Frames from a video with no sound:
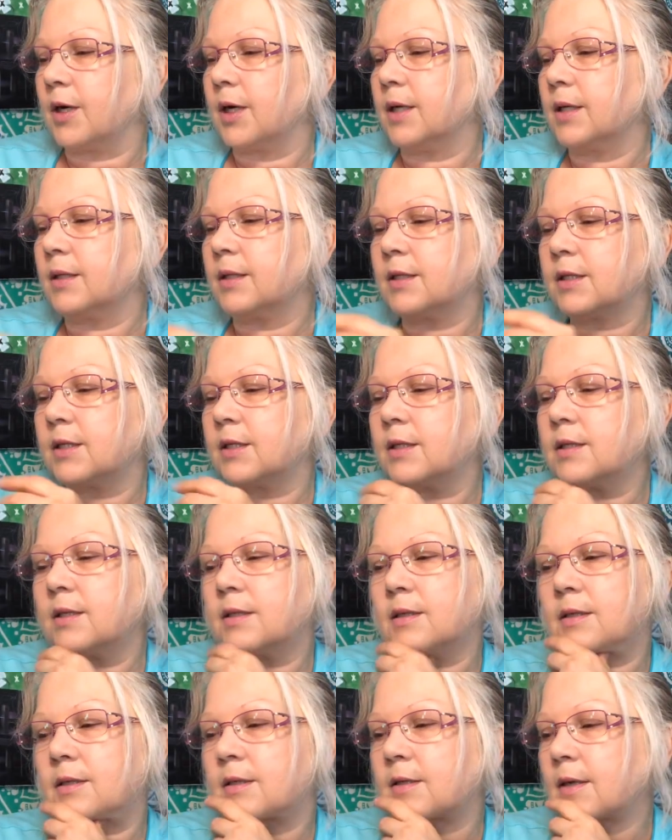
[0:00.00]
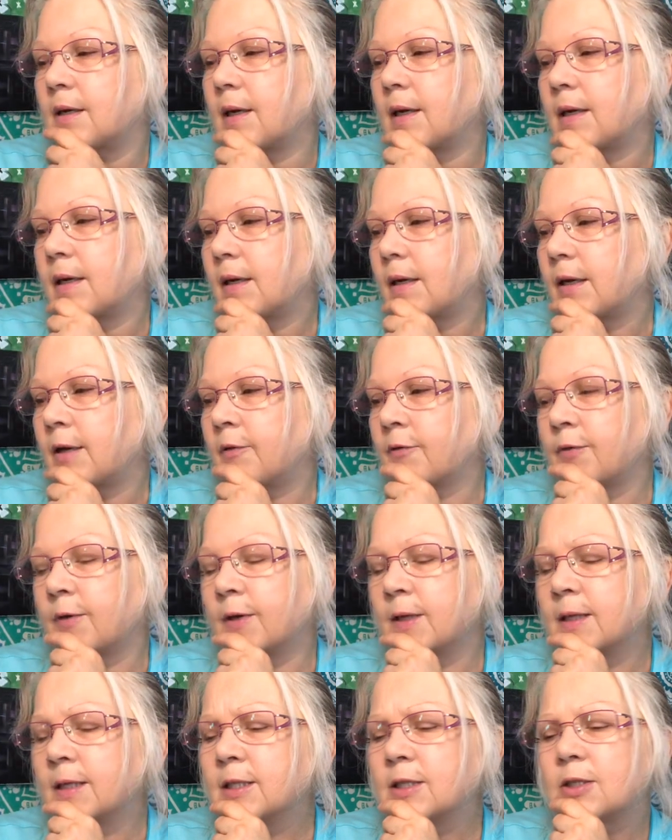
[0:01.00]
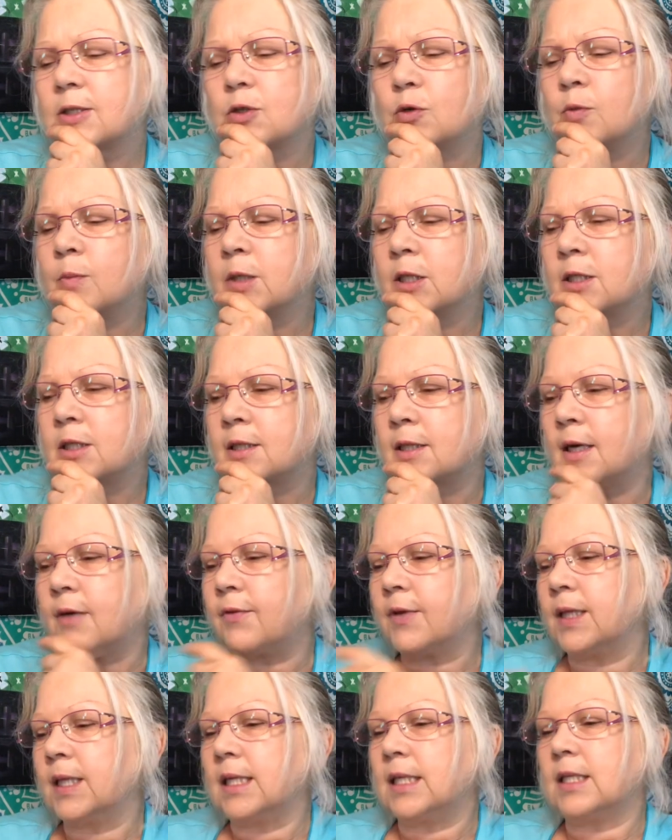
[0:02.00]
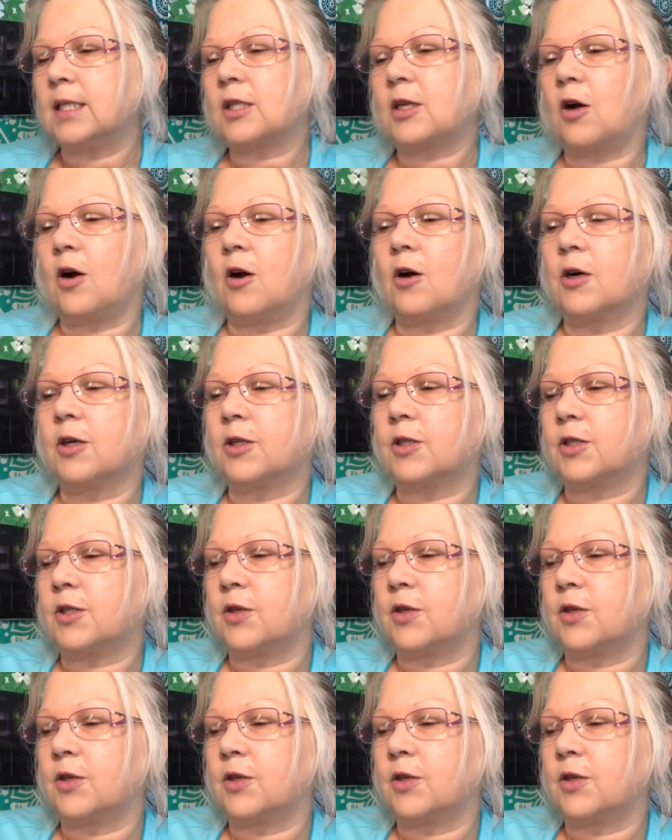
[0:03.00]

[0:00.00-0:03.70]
And it's just, I'm feeling so much love in these cards,